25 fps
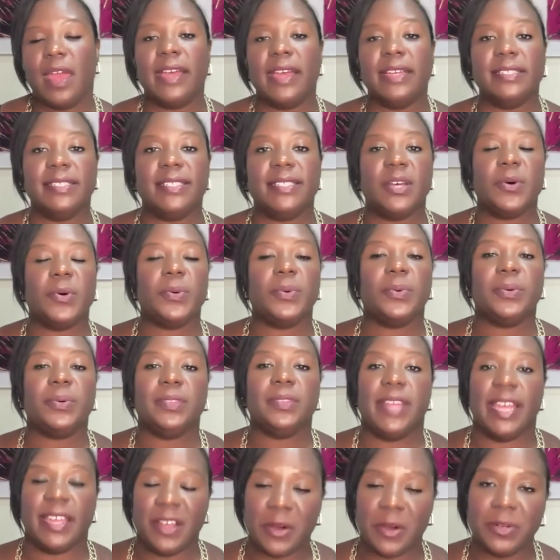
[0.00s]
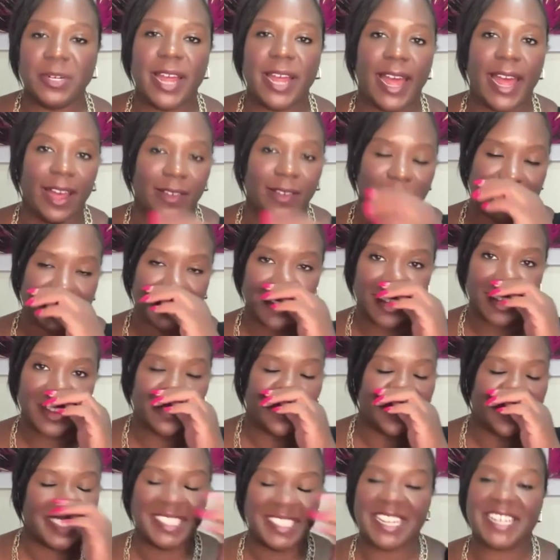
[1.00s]
And so they go to have this
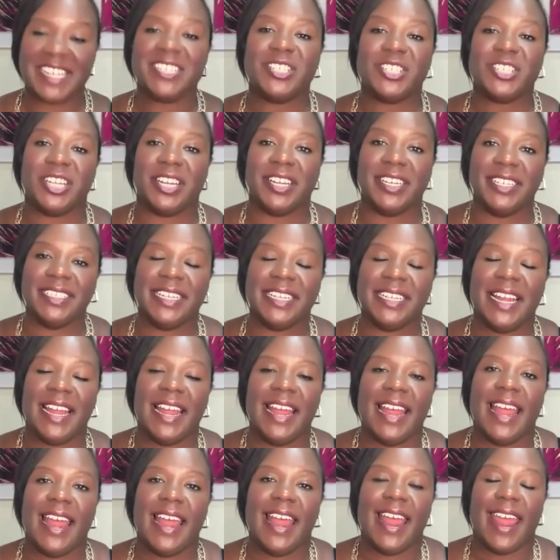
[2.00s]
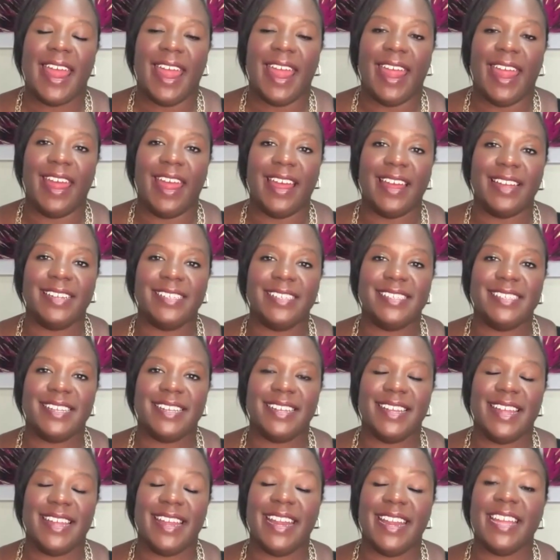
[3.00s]
conversation. And
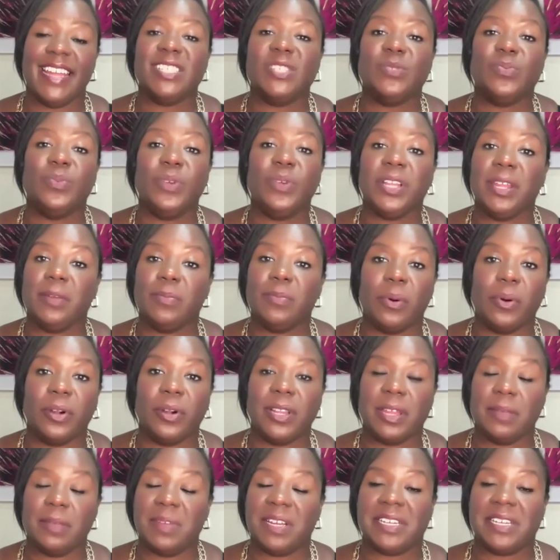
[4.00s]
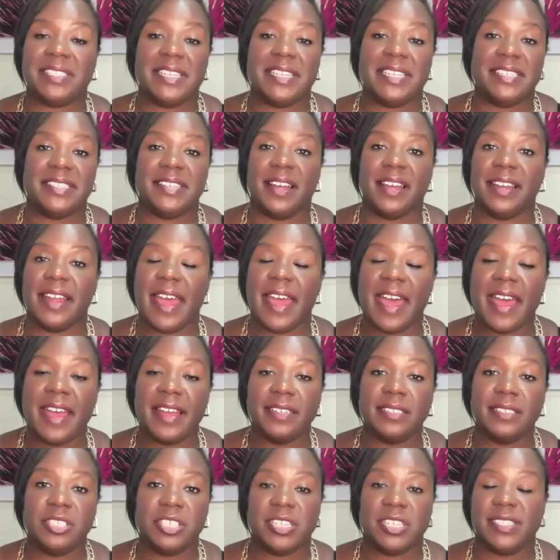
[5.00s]
it ends really poorly because he's on
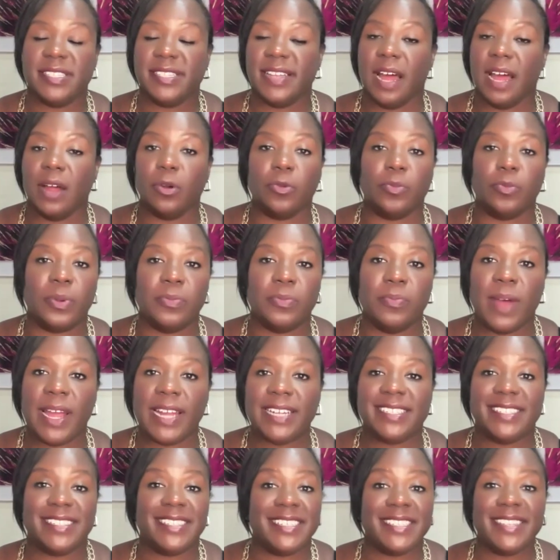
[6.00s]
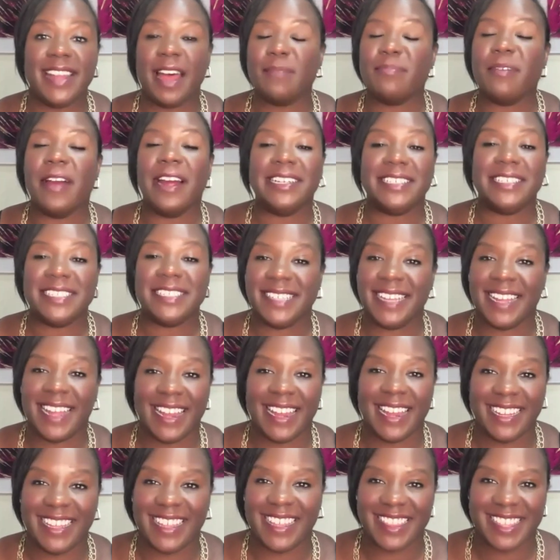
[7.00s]
edge. He's not open minded. He's not practicing
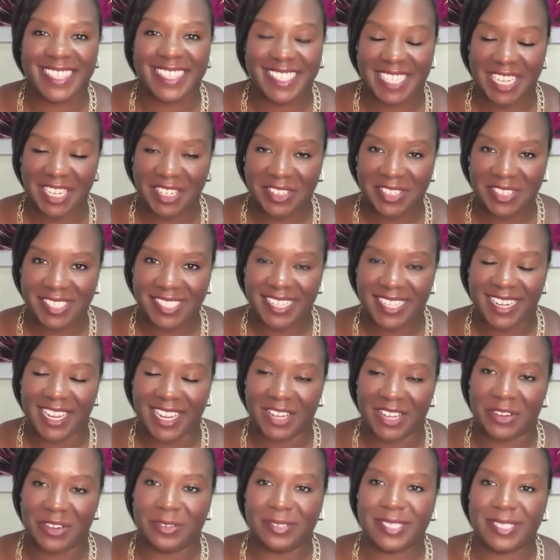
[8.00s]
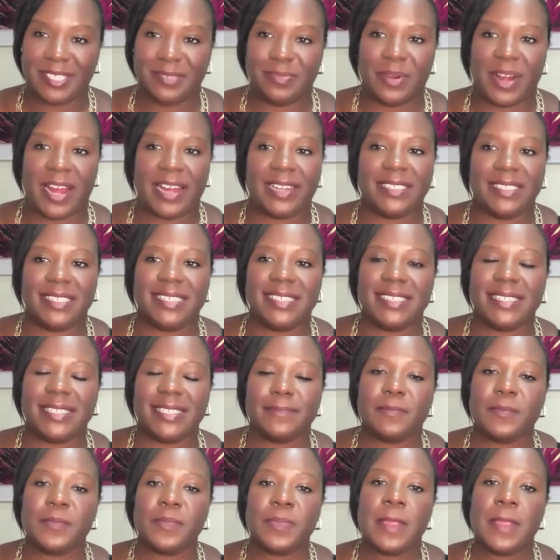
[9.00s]
any of the skills that he knows to practice.